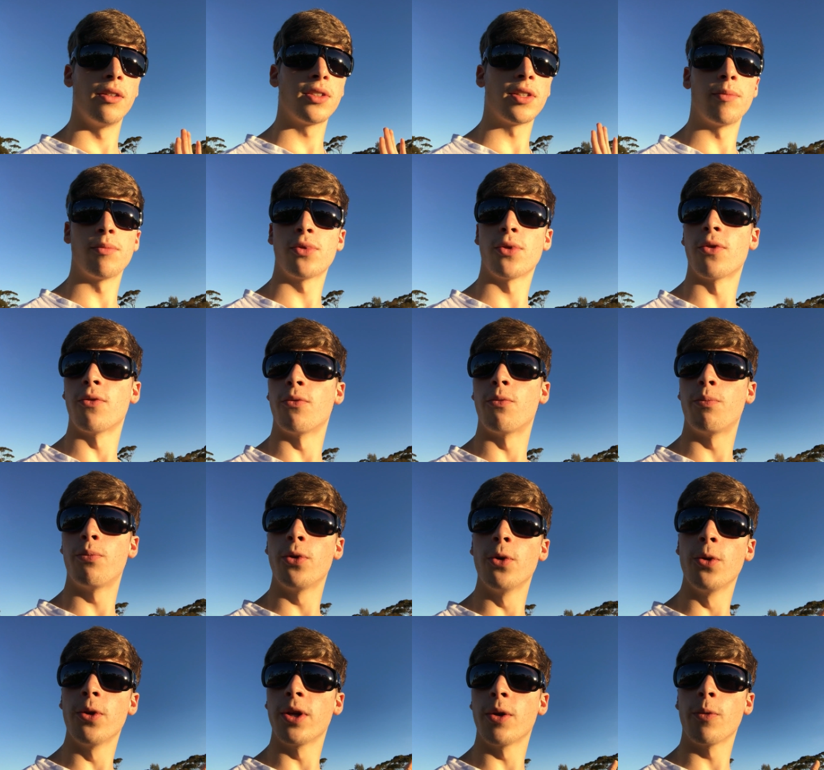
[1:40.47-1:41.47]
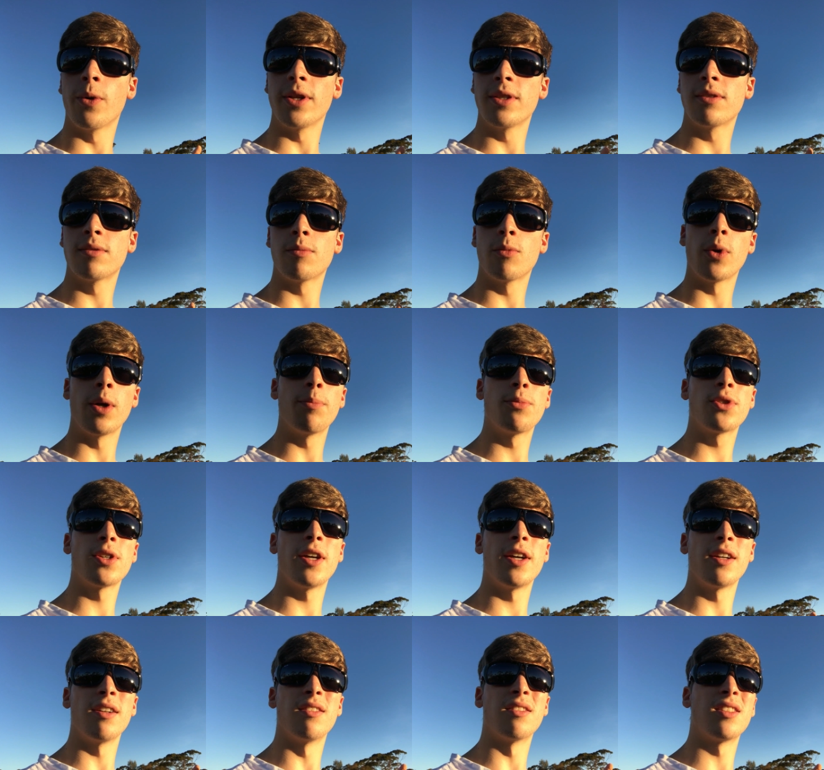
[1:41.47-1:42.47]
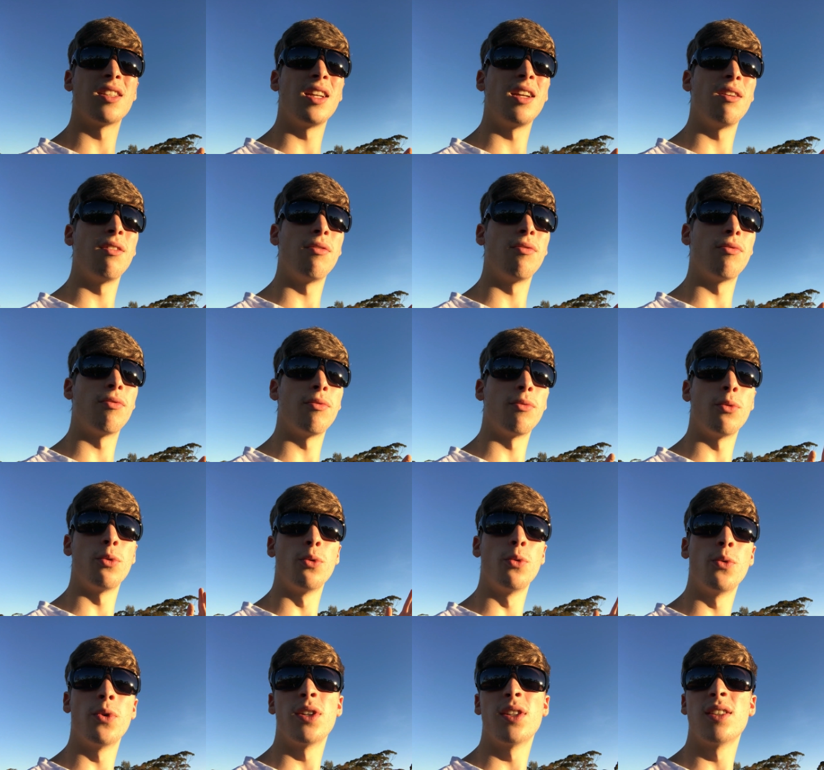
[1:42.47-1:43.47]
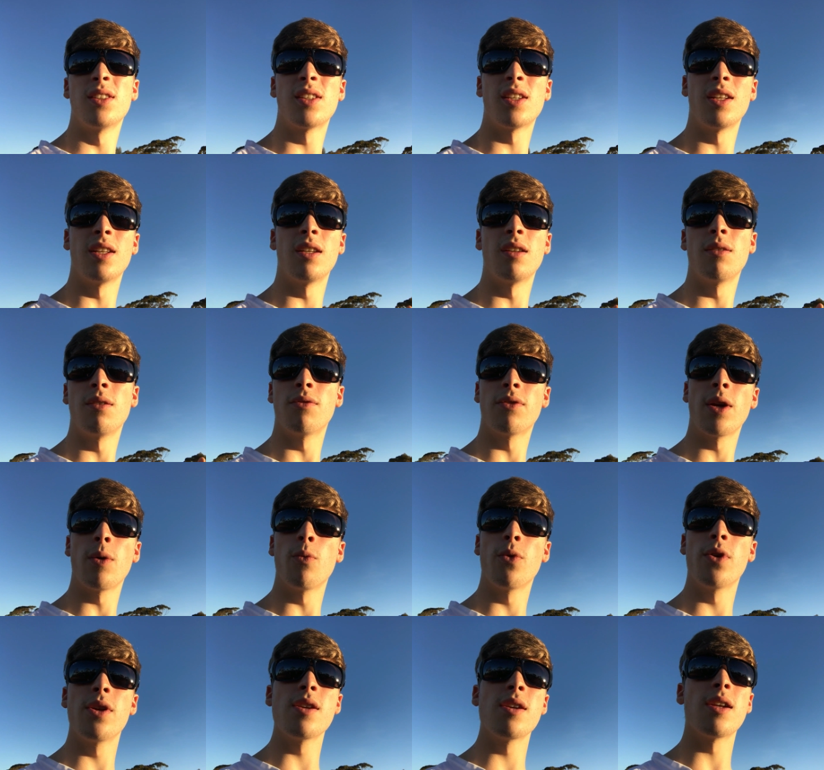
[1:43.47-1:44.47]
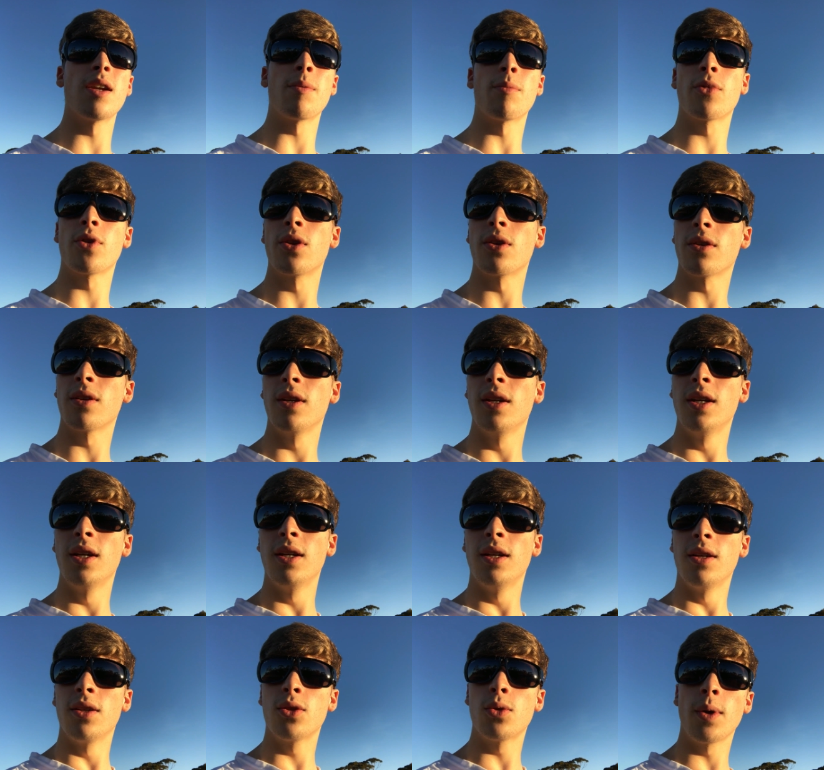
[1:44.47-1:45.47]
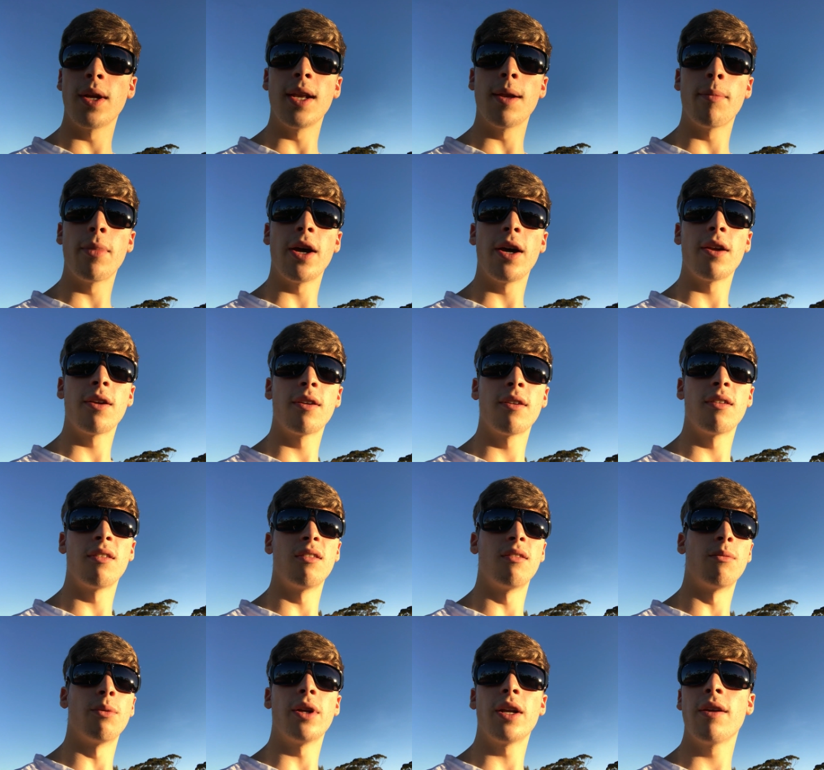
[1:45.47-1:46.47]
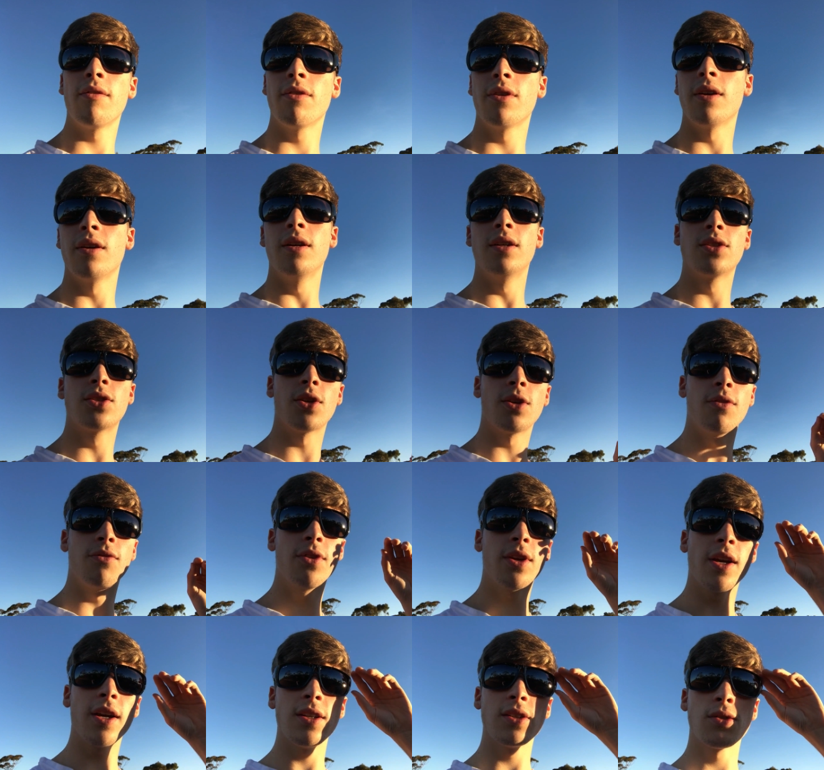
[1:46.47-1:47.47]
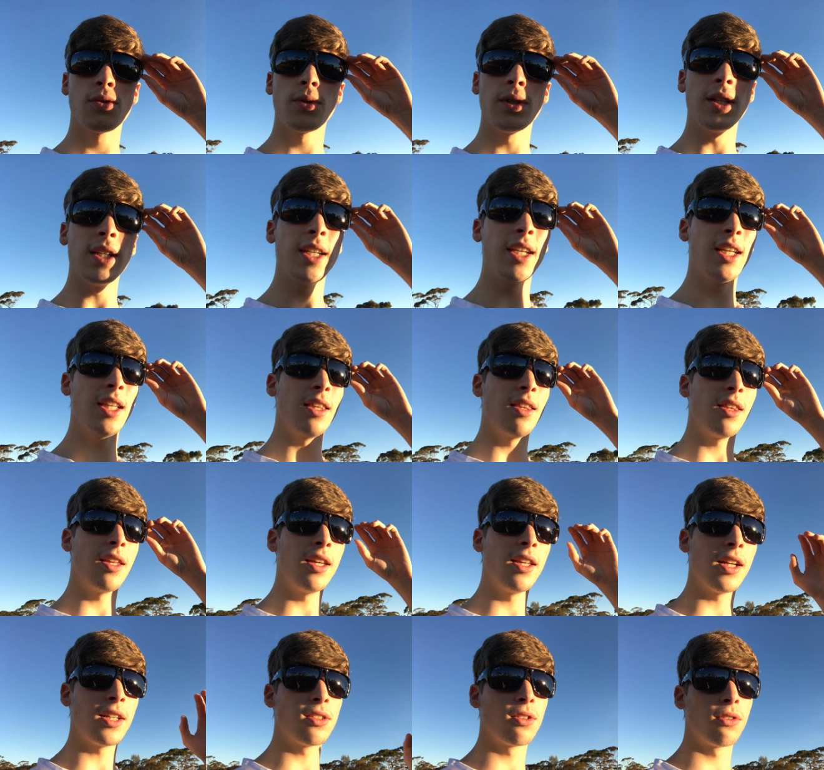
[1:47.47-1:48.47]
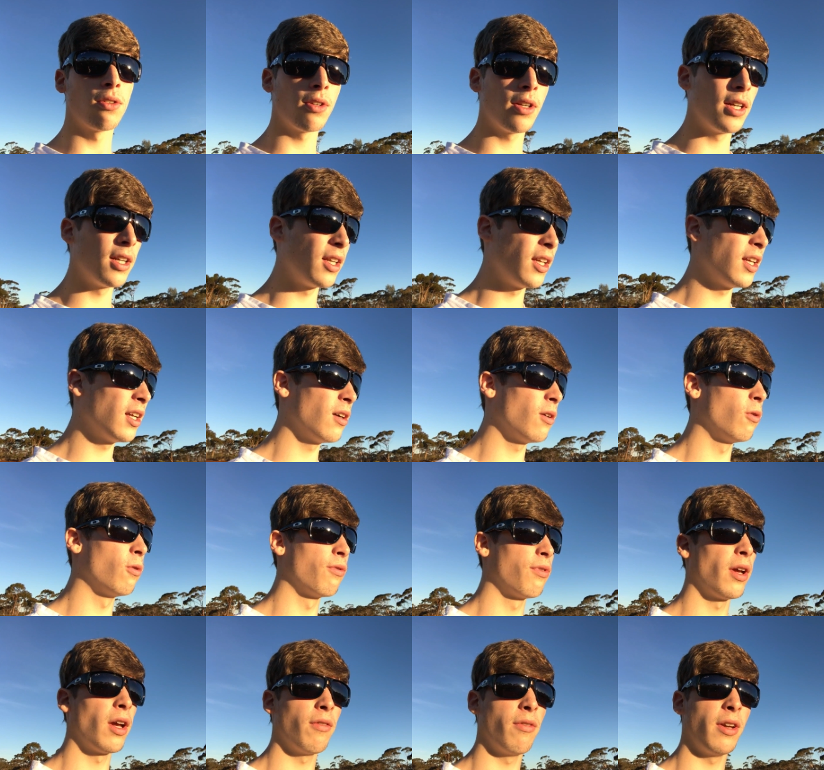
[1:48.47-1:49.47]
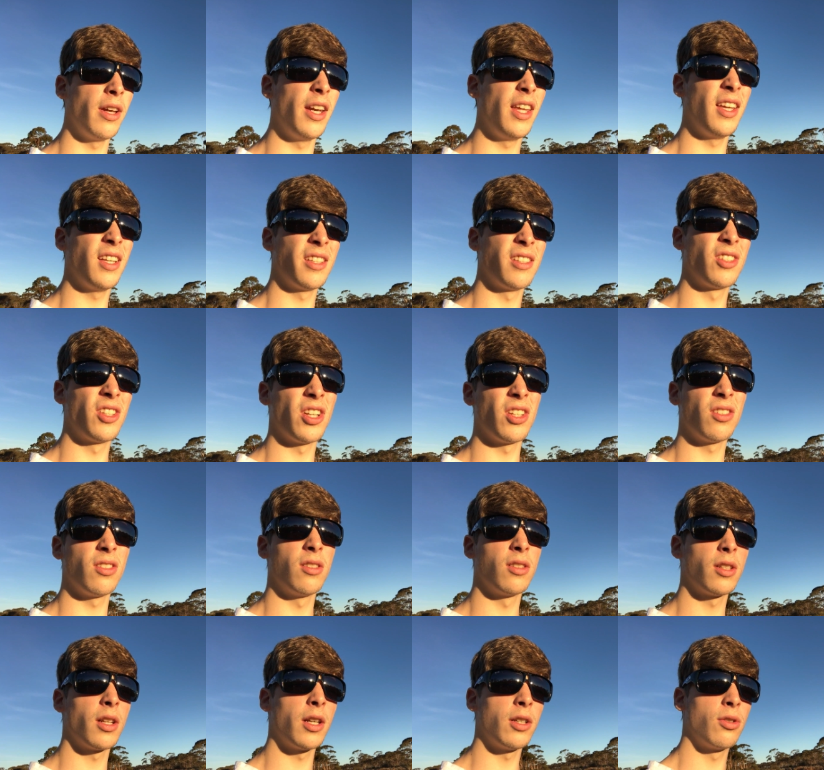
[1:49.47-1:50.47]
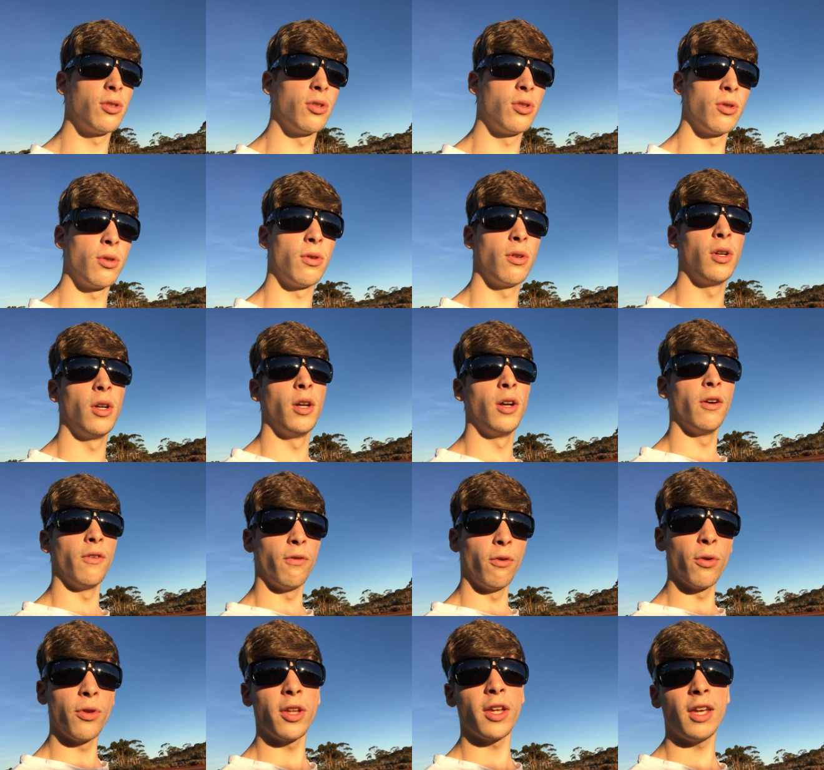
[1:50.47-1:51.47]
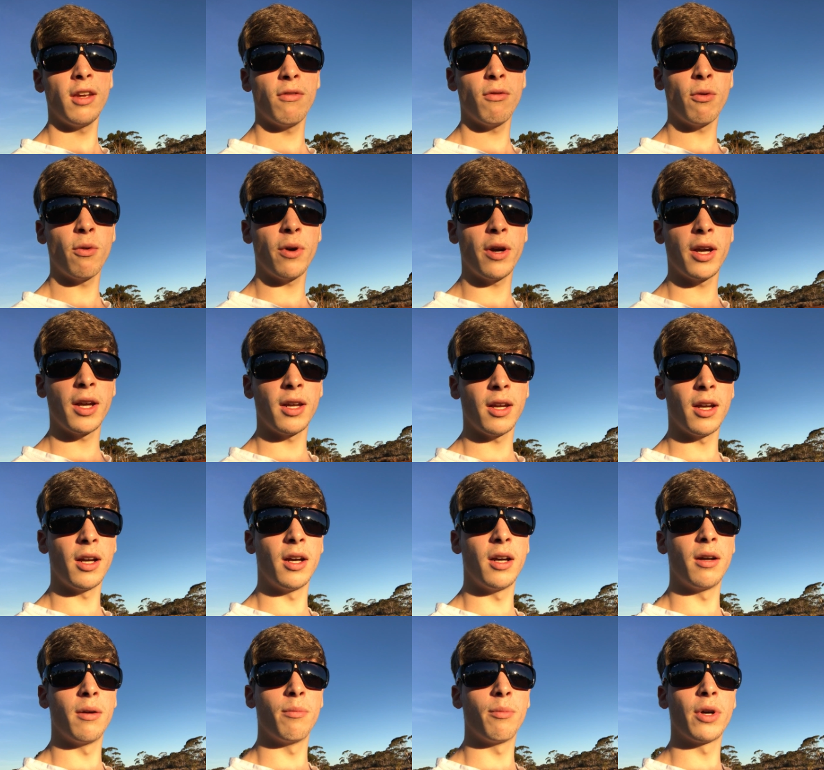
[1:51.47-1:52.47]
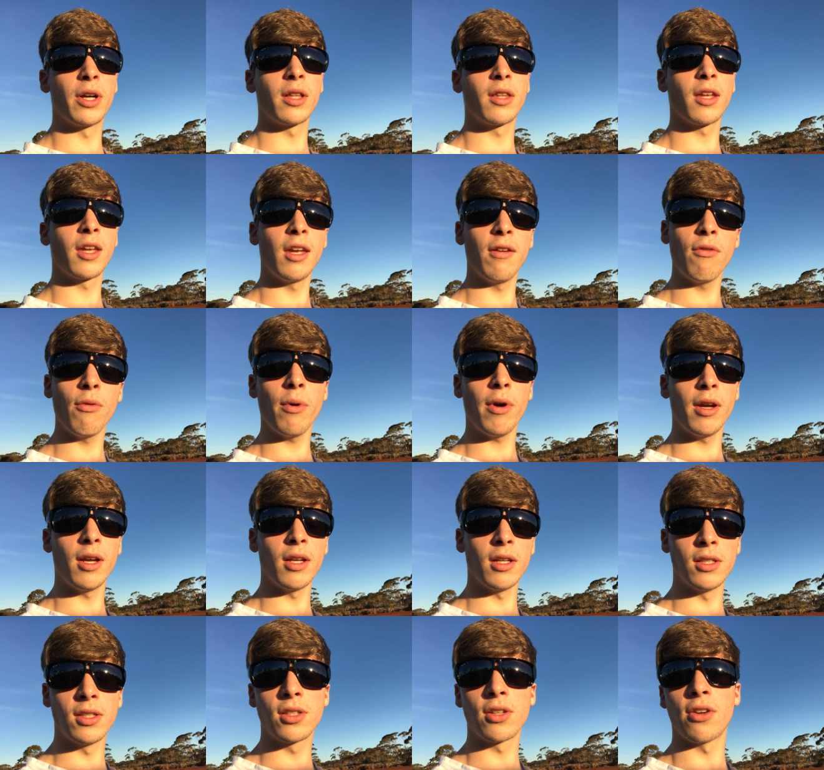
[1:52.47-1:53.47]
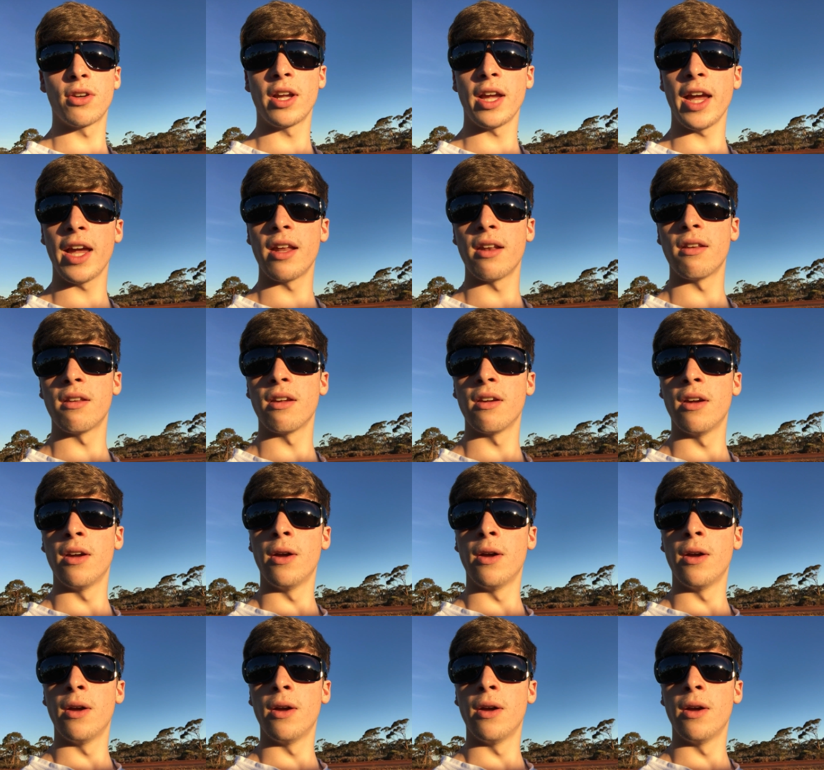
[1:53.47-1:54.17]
some sort of pooling website and see who wins, and if they win, then I'm going to tweet about it and whatever. So if you guys really think that's a good idea, or have any suggestions that I should do for the giveaway, um, but the giveaway is going to end